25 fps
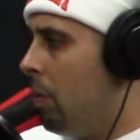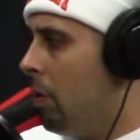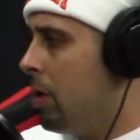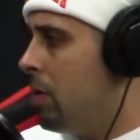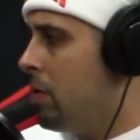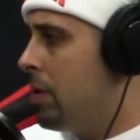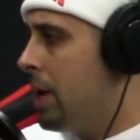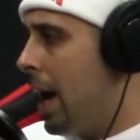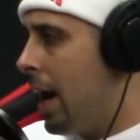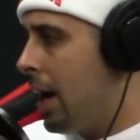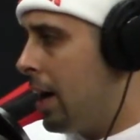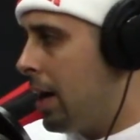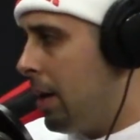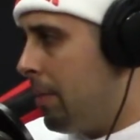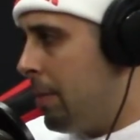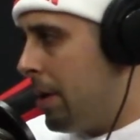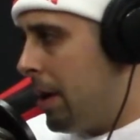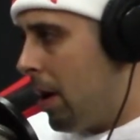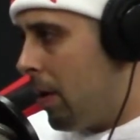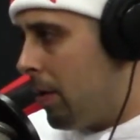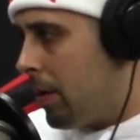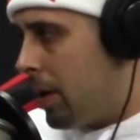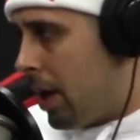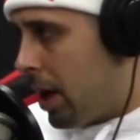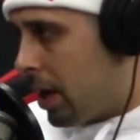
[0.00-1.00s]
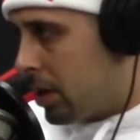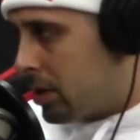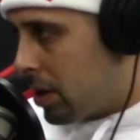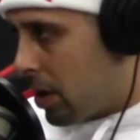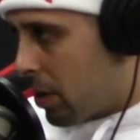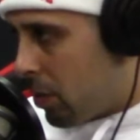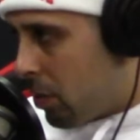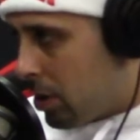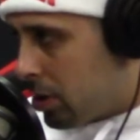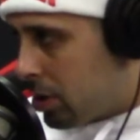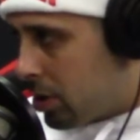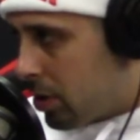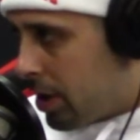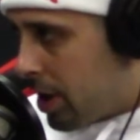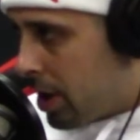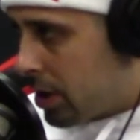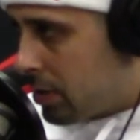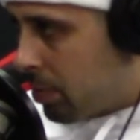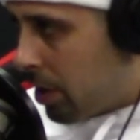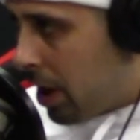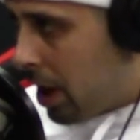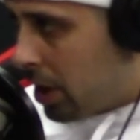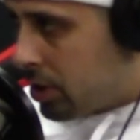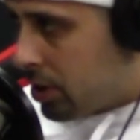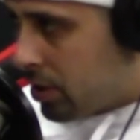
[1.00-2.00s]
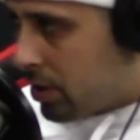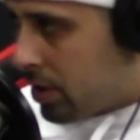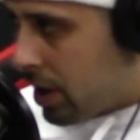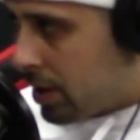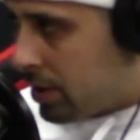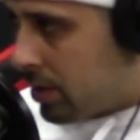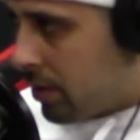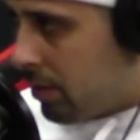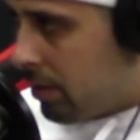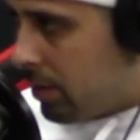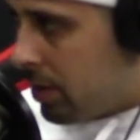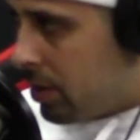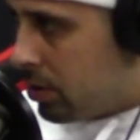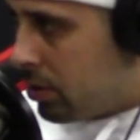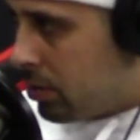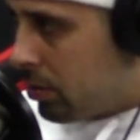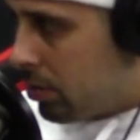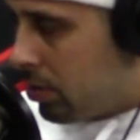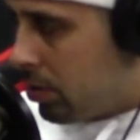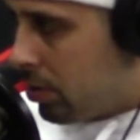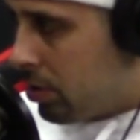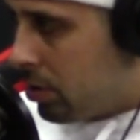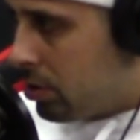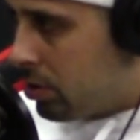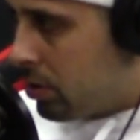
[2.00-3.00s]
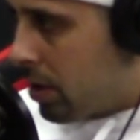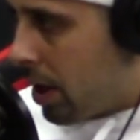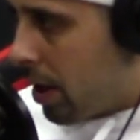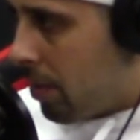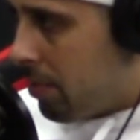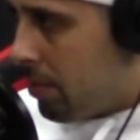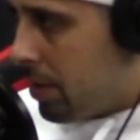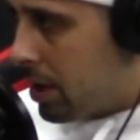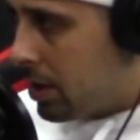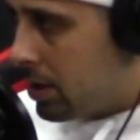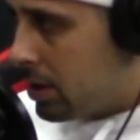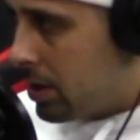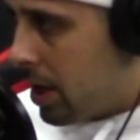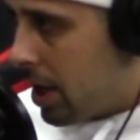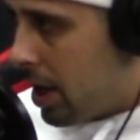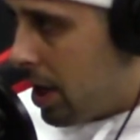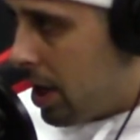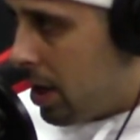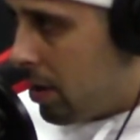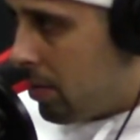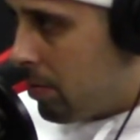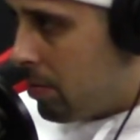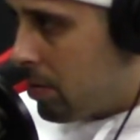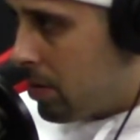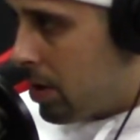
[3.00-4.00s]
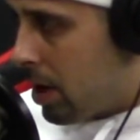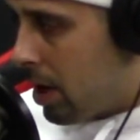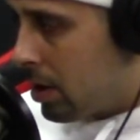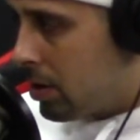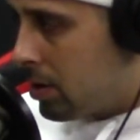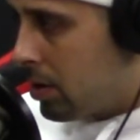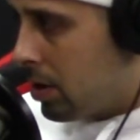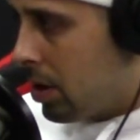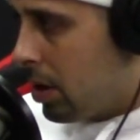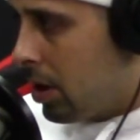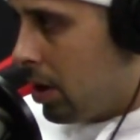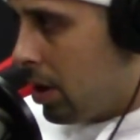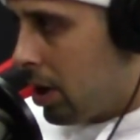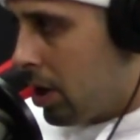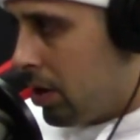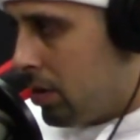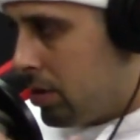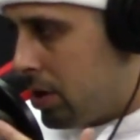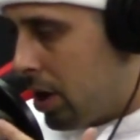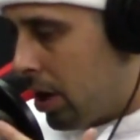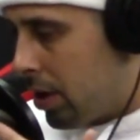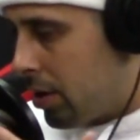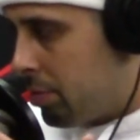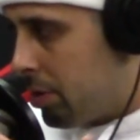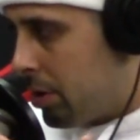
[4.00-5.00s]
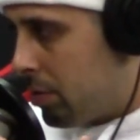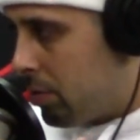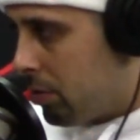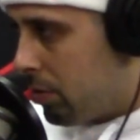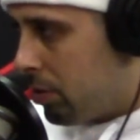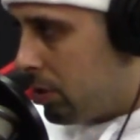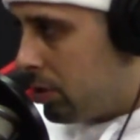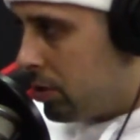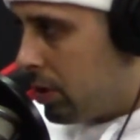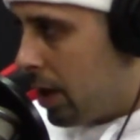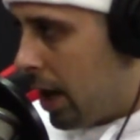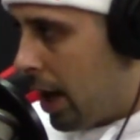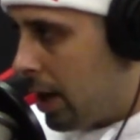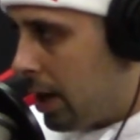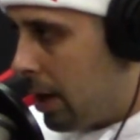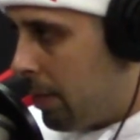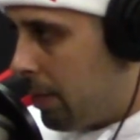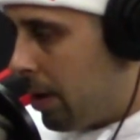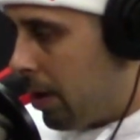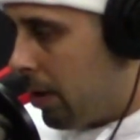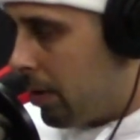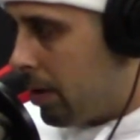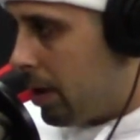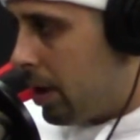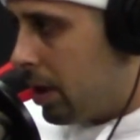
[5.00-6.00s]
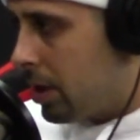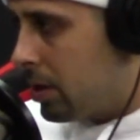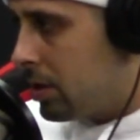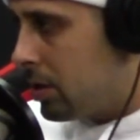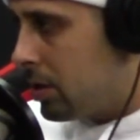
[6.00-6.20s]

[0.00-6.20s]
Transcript: do you got coming out next? Like, what's your next project? You got some visuals. You got a mixtape. Yeah. Can you tell the people what you got coming out next?